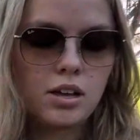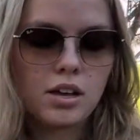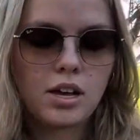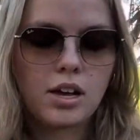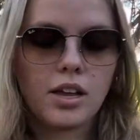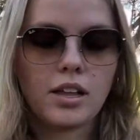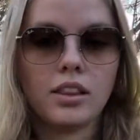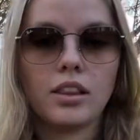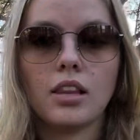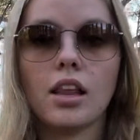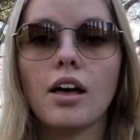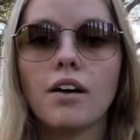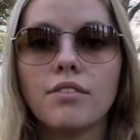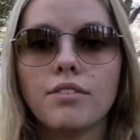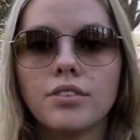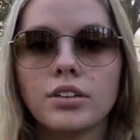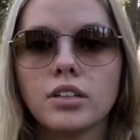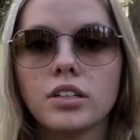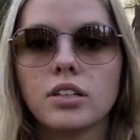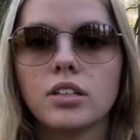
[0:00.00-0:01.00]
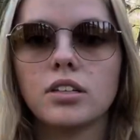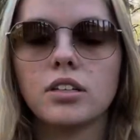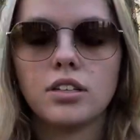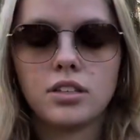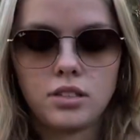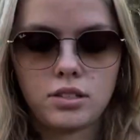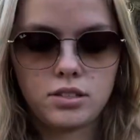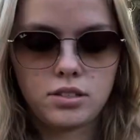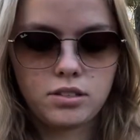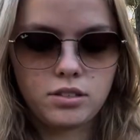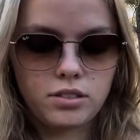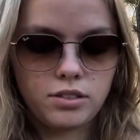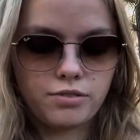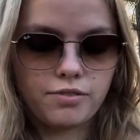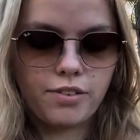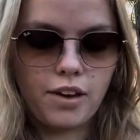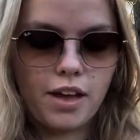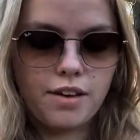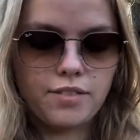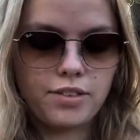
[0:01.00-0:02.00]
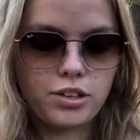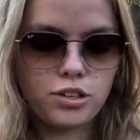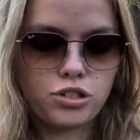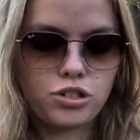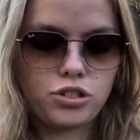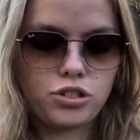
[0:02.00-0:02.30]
I love the 5-inch